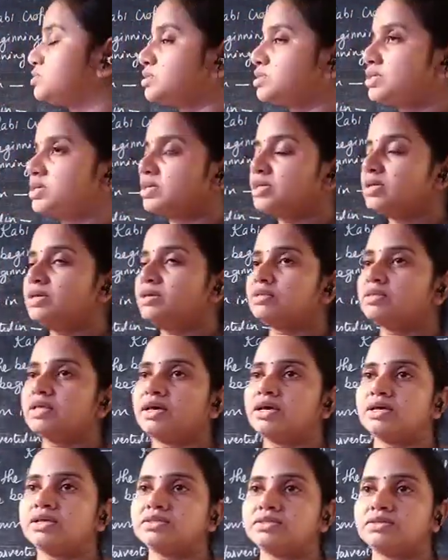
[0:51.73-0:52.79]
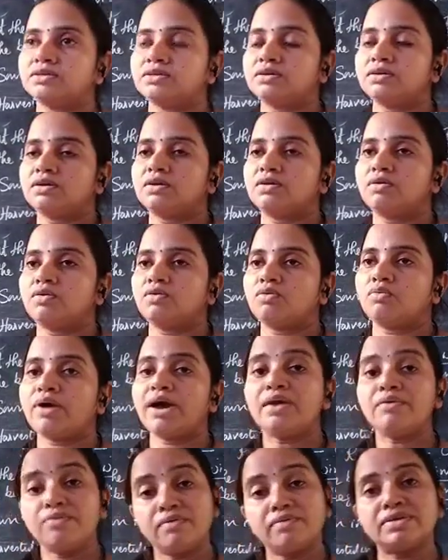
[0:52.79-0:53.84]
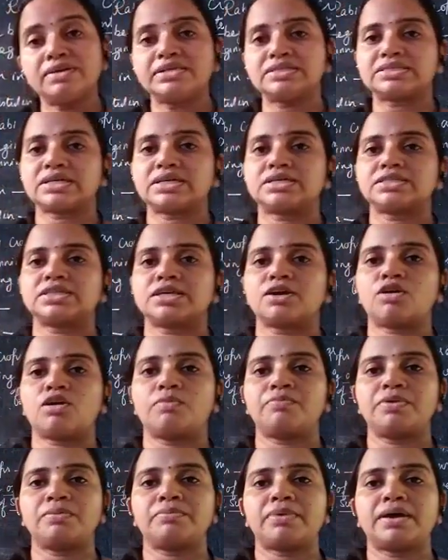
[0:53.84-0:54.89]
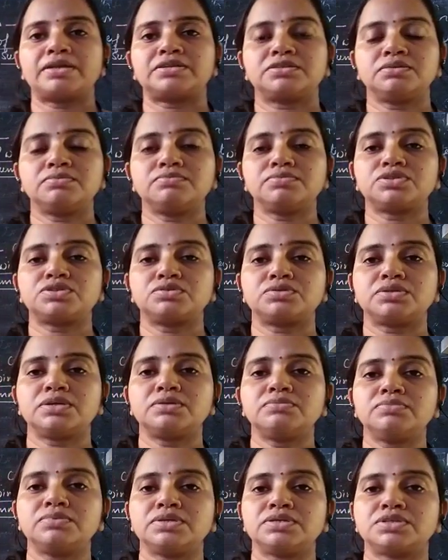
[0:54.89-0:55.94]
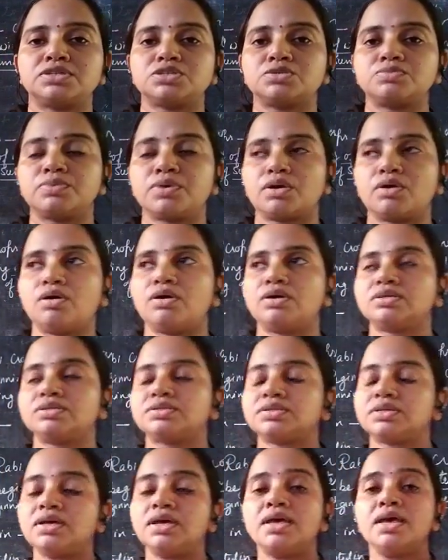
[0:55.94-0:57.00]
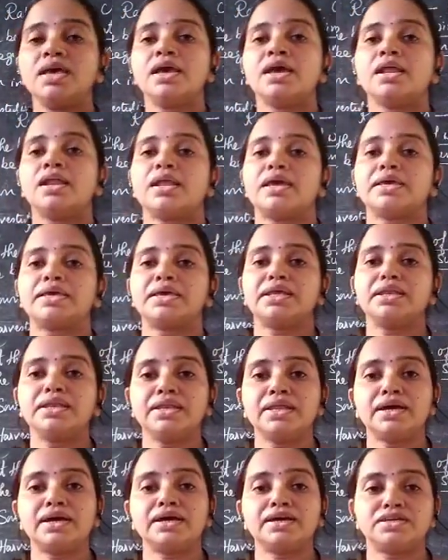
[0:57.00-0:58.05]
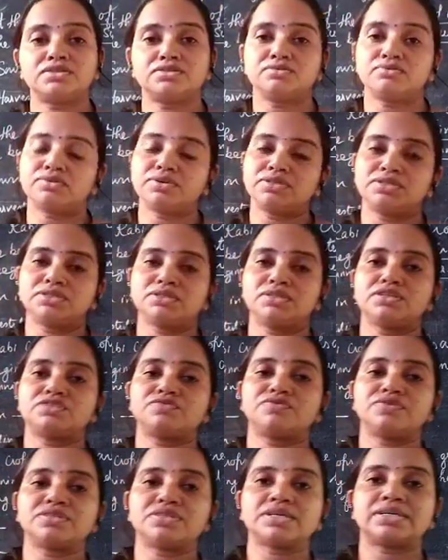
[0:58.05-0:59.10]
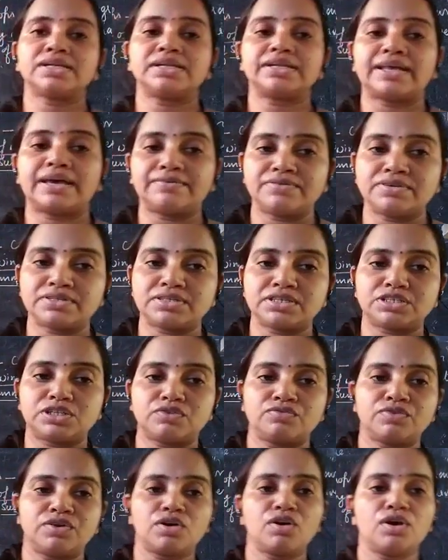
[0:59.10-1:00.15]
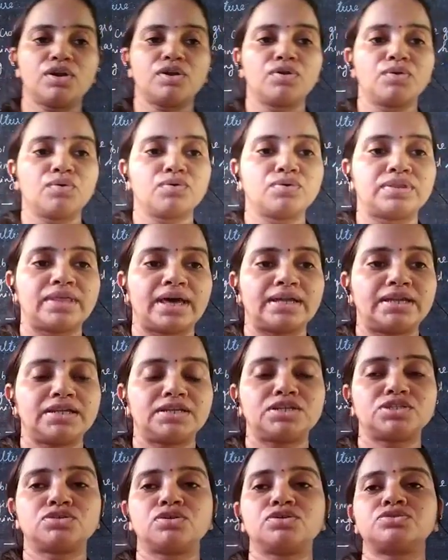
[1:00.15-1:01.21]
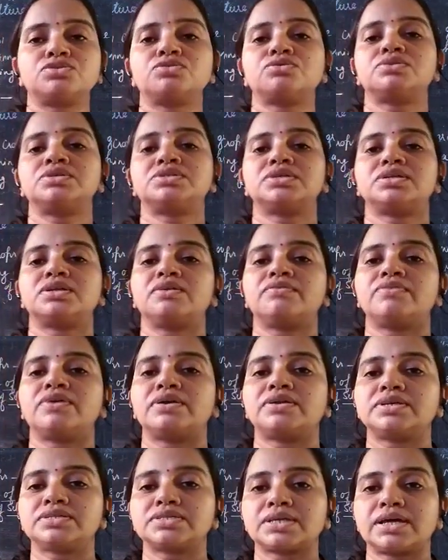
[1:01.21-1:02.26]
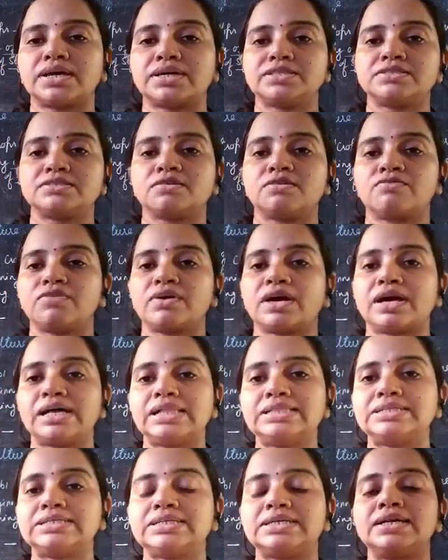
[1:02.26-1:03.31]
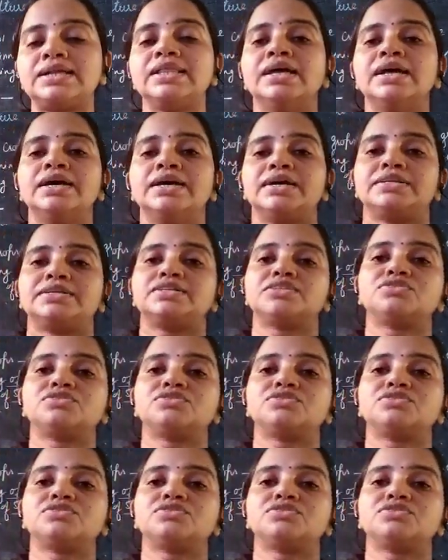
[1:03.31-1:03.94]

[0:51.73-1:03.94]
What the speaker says: to see that why we will discuss the cropping pattern, student. This is because like India is rich in its physical diversity. We all know that it is also rich in various kinds of a culture. It